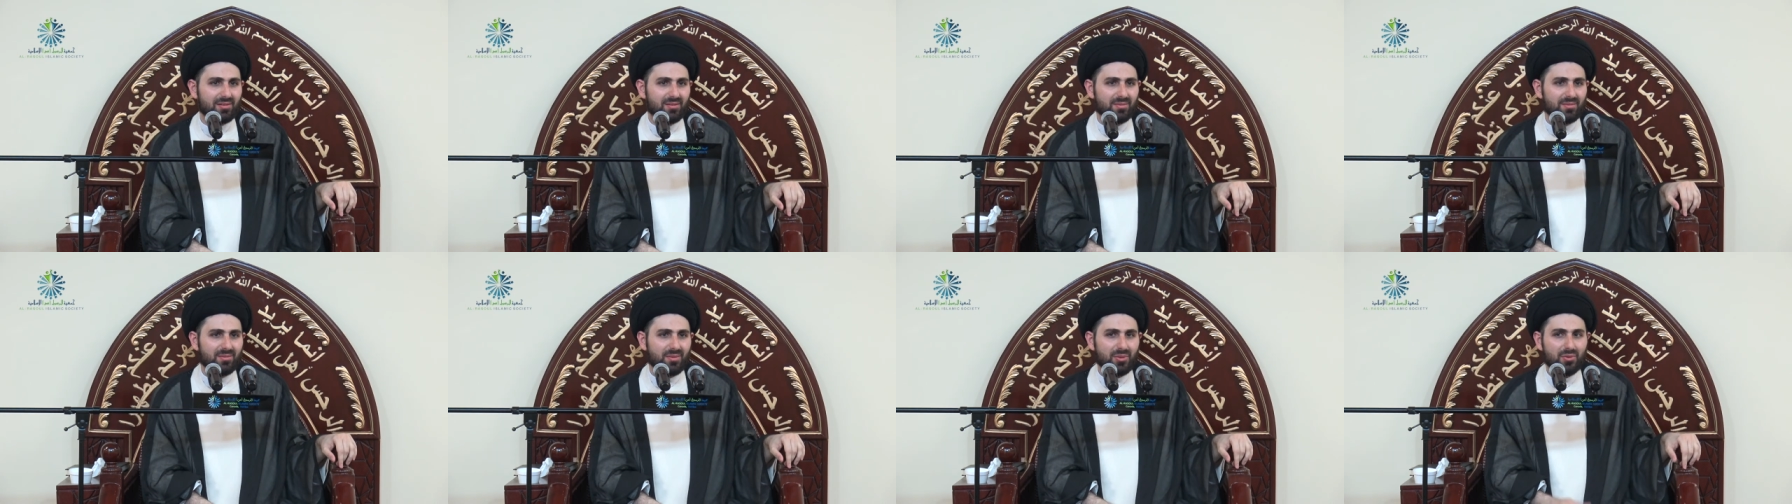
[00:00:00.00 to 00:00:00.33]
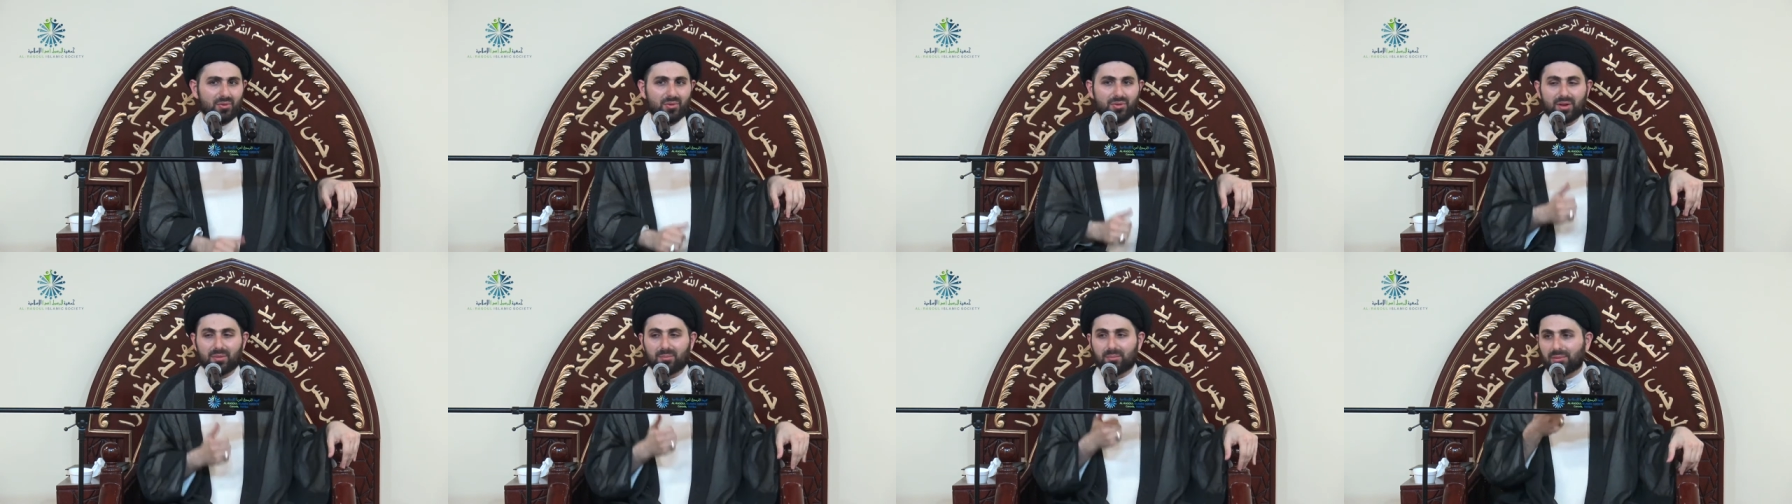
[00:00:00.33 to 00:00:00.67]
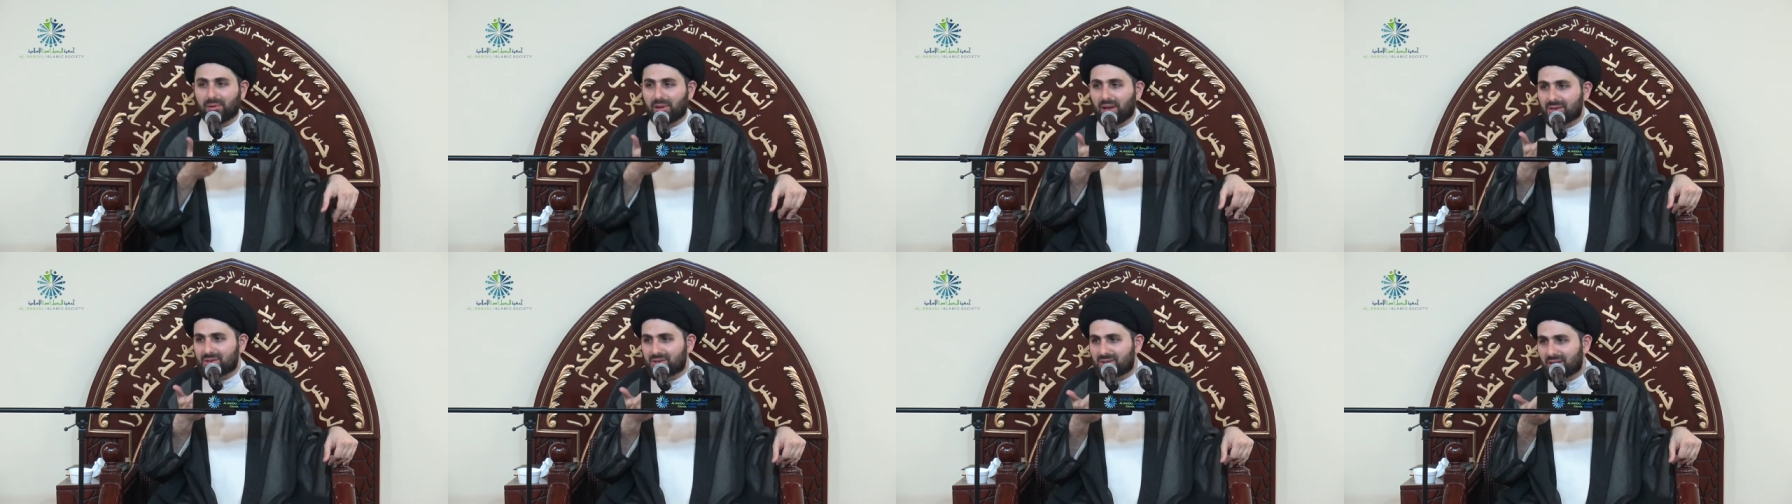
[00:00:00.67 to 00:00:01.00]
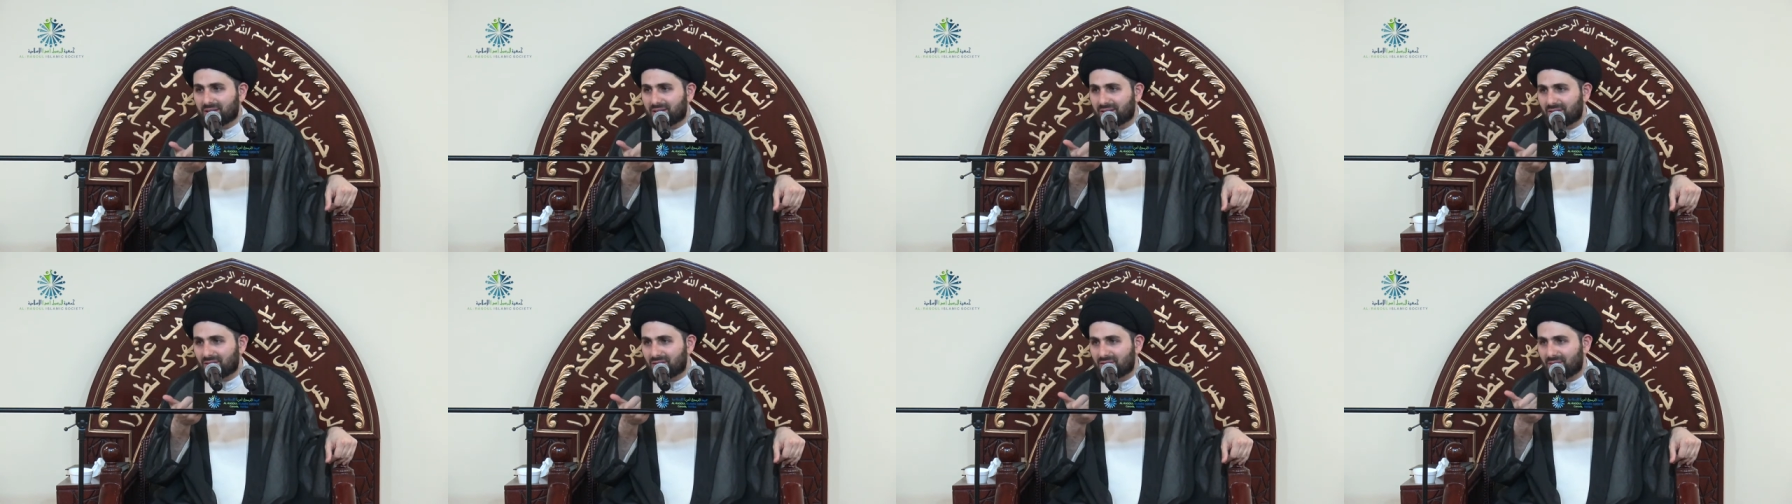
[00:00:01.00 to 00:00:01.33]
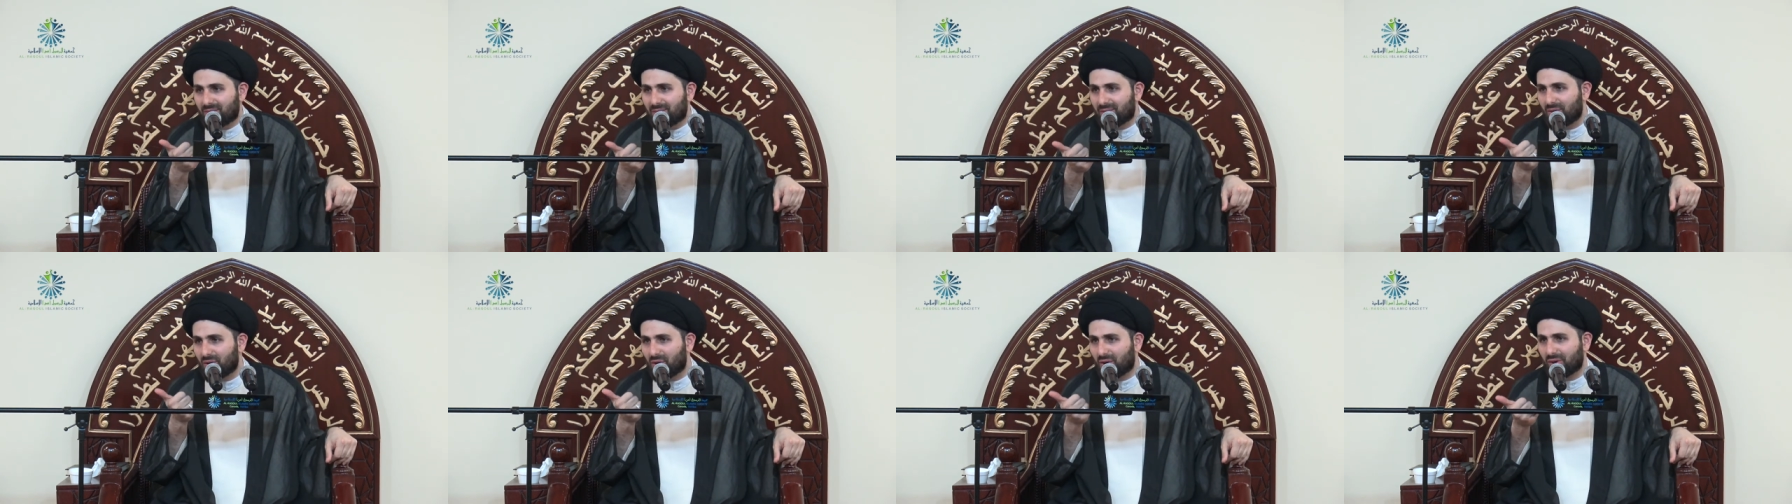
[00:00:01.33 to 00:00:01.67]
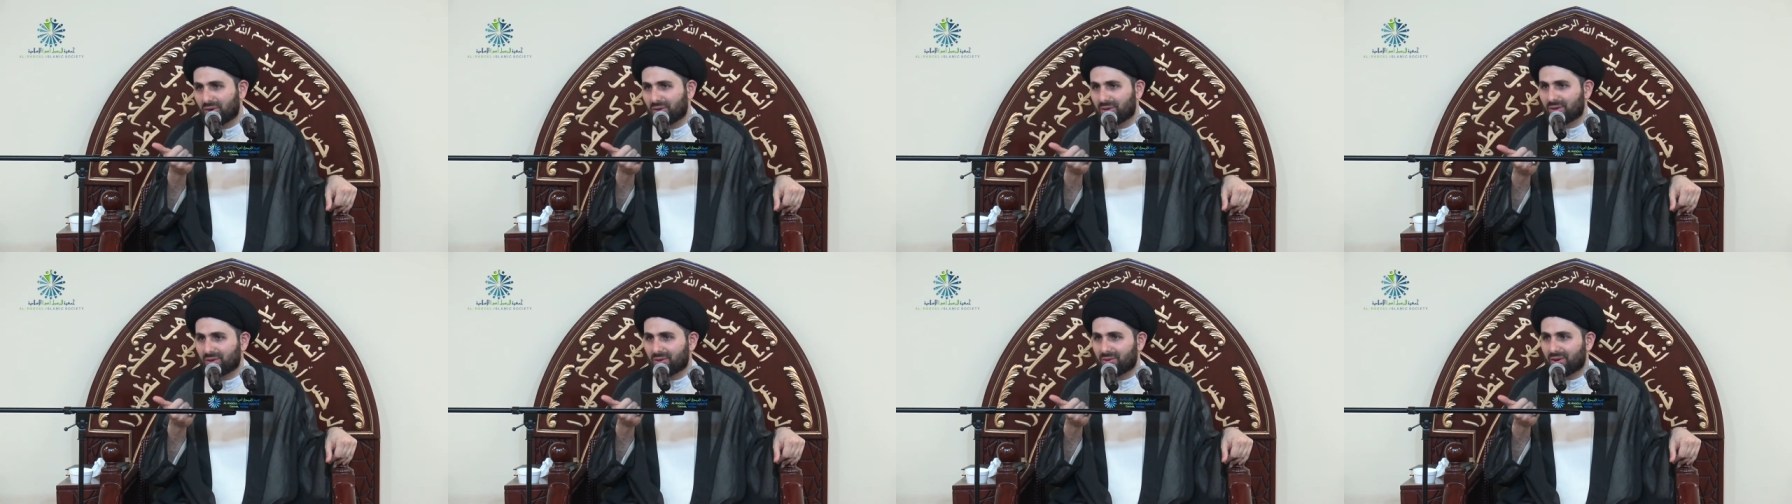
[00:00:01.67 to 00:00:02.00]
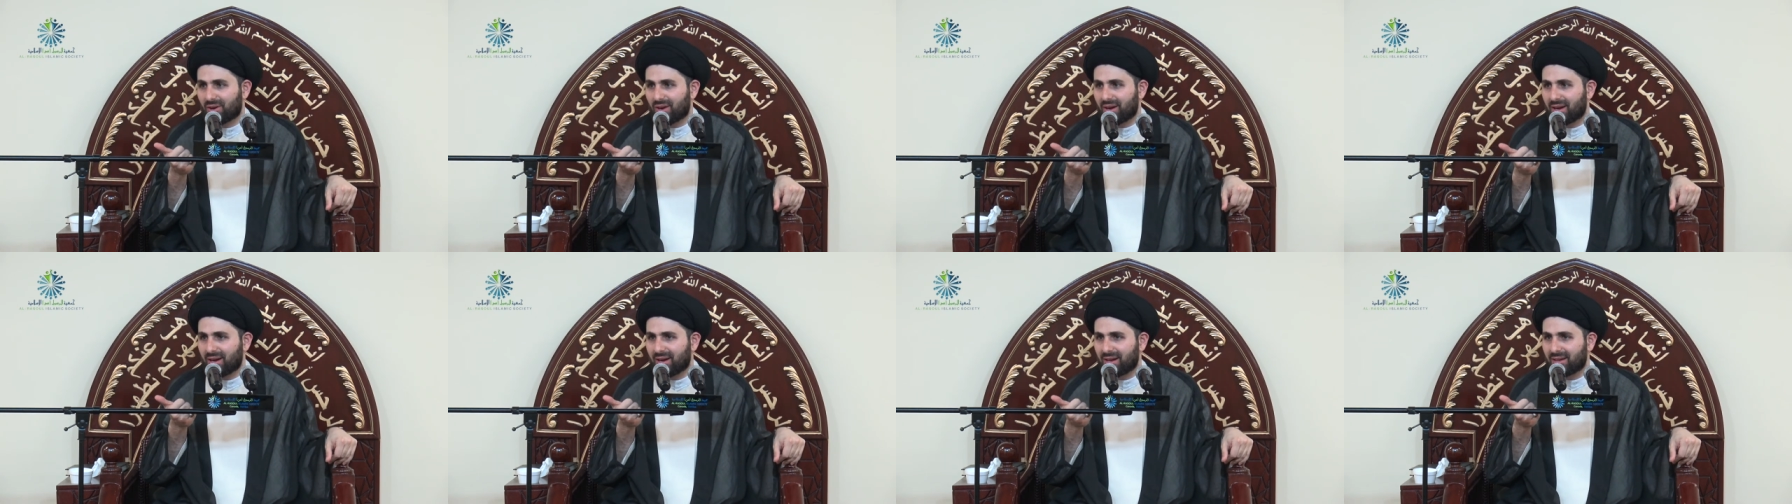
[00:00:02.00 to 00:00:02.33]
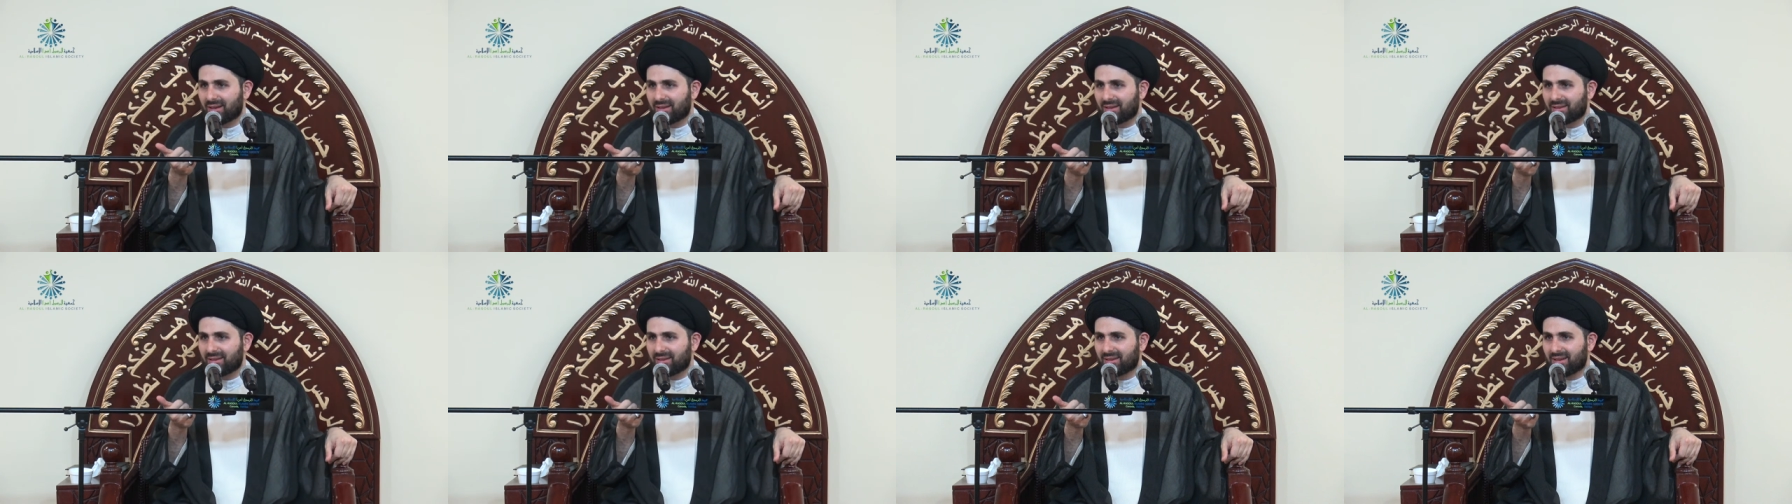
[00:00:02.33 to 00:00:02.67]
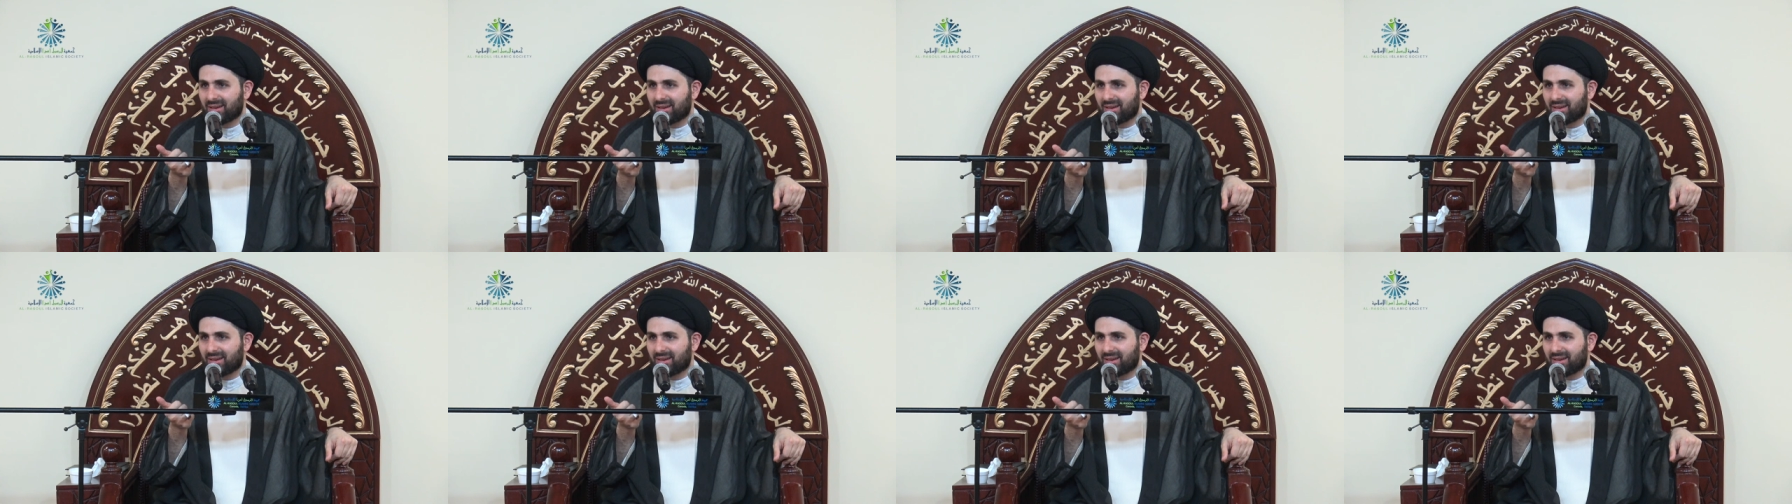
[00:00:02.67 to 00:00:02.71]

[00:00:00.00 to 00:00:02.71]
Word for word: through the blessings of the Holy Quran